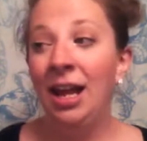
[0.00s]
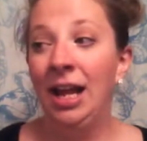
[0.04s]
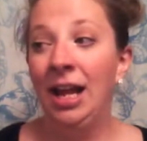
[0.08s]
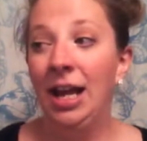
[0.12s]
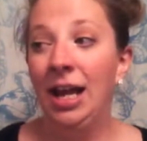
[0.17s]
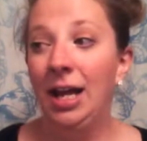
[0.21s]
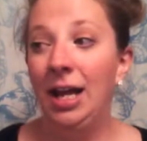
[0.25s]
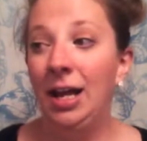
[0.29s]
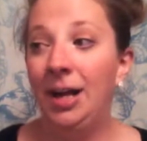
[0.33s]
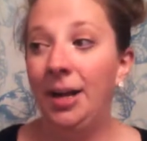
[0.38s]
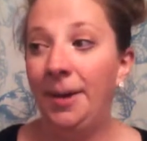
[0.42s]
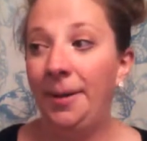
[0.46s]

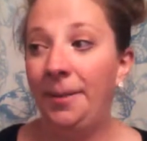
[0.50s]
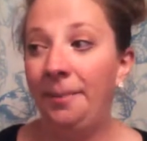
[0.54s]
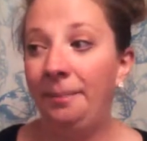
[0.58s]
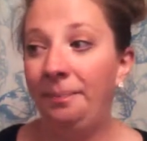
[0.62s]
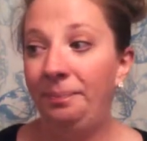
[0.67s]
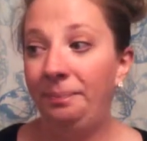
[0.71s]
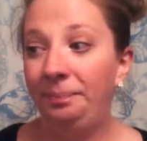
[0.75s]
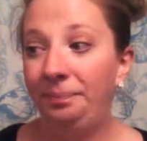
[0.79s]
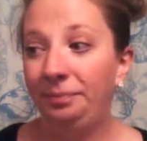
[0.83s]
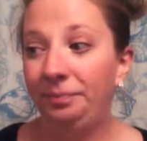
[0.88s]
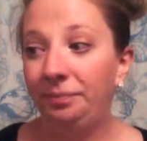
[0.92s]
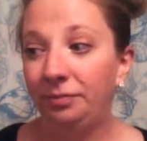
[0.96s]

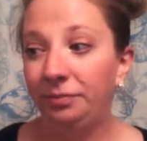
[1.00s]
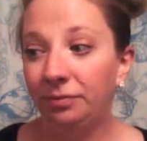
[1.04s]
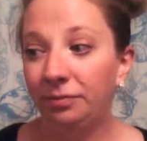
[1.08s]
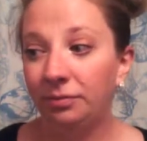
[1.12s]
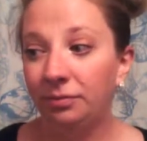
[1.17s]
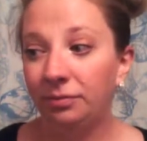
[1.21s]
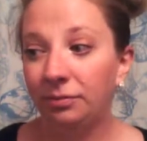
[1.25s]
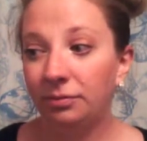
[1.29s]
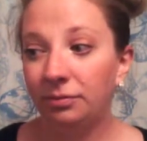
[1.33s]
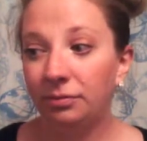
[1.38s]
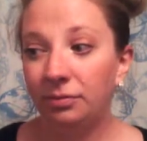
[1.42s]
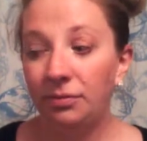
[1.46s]
And
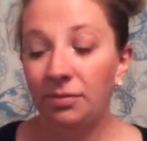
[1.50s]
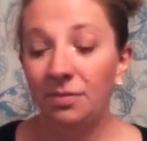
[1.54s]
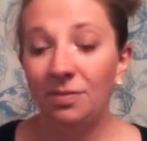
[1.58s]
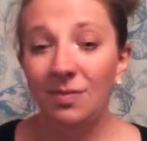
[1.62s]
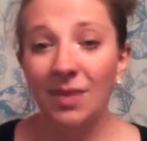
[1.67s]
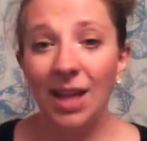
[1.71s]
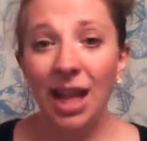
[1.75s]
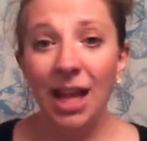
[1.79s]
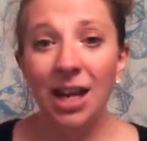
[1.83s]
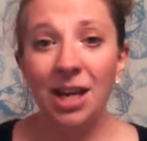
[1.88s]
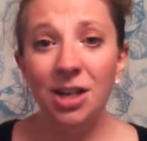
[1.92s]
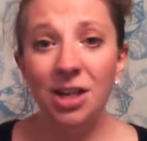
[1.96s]

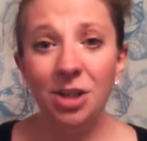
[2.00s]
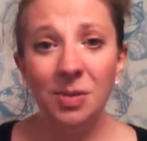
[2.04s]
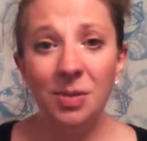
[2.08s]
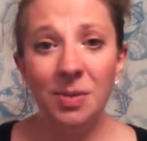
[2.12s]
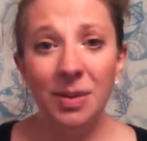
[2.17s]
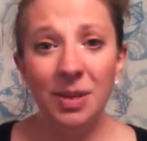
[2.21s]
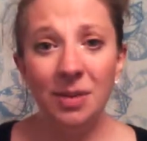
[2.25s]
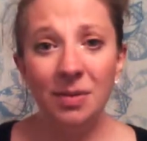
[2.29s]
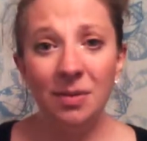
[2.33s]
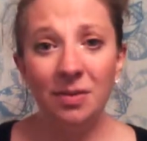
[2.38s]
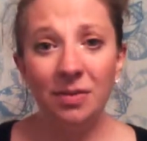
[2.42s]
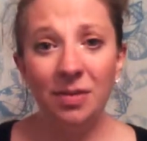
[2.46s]
it just
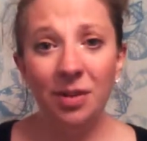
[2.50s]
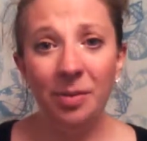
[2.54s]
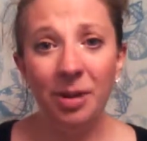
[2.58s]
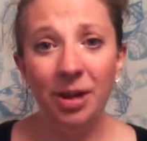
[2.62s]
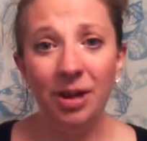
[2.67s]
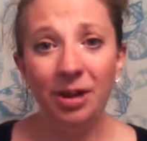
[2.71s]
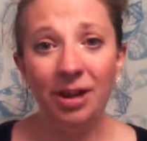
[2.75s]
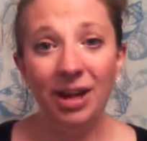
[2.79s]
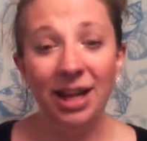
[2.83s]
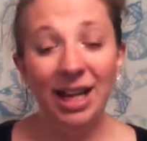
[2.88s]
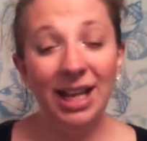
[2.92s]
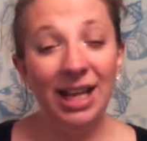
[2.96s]
makes me feel
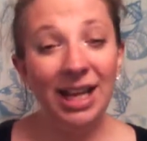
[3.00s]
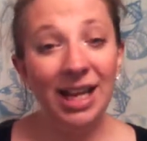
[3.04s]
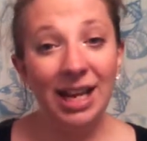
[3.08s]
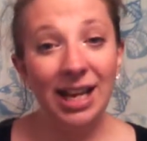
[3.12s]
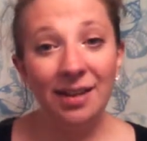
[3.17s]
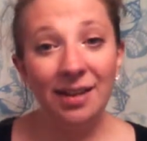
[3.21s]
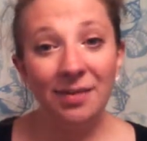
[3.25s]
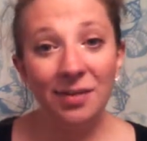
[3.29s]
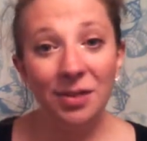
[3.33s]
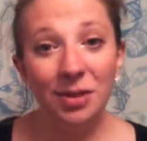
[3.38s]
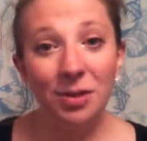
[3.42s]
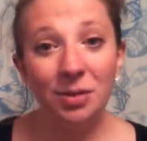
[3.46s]
better. And I can't
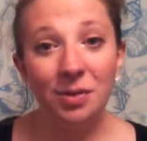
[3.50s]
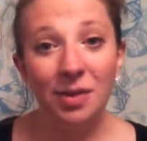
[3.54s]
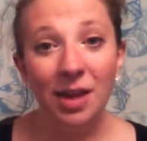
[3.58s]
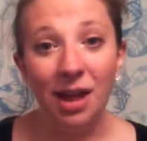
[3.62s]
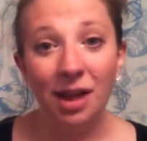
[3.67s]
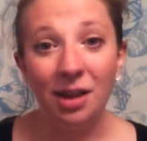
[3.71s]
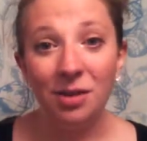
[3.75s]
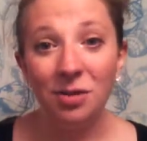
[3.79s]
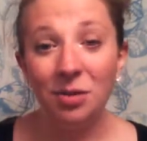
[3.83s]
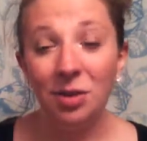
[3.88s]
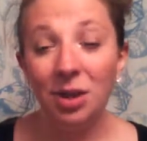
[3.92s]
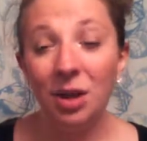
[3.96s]
even do
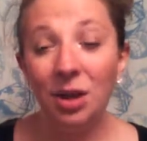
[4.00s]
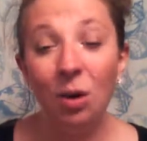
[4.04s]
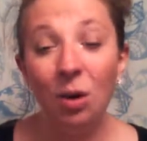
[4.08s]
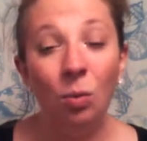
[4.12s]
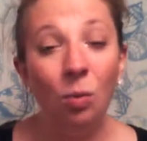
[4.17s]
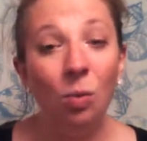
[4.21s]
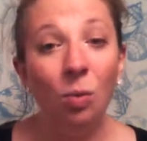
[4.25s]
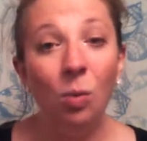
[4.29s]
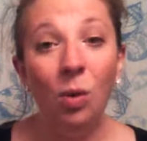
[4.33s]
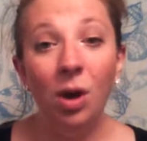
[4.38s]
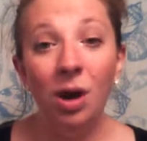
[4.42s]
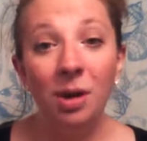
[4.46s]
that. It's like,
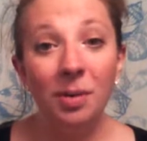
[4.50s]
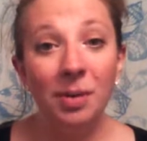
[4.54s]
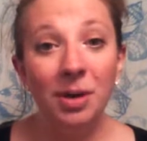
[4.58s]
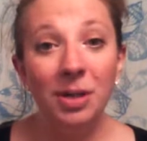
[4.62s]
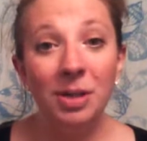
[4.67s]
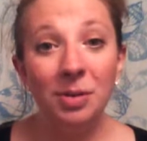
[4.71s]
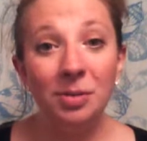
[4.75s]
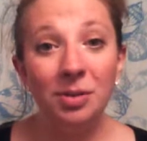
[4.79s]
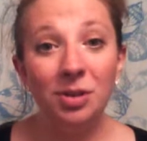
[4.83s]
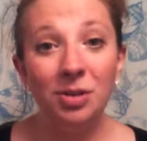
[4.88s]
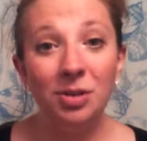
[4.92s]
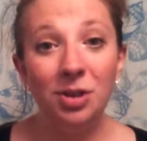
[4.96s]
what am I
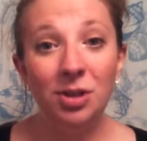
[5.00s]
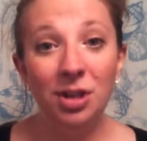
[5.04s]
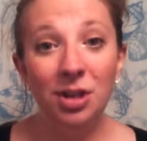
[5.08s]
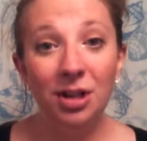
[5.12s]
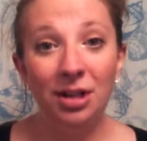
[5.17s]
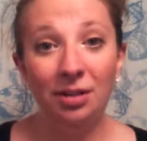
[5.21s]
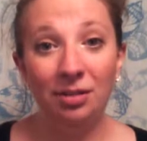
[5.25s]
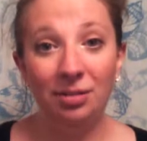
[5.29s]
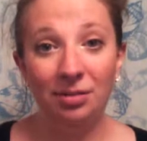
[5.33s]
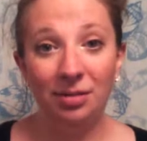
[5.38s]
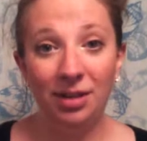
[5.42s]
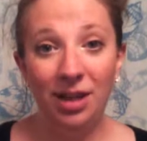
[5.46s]
supposed to
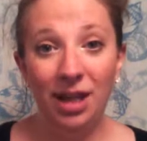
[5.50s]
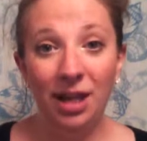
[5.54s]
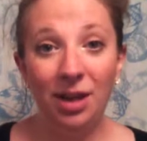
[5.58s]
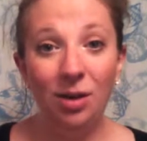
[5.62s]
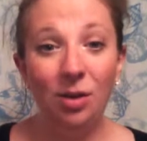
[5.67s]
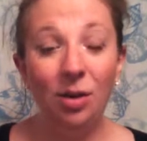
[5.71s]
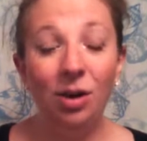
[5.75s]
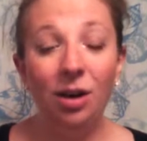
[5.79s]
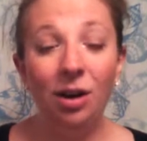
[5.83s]
do? Like,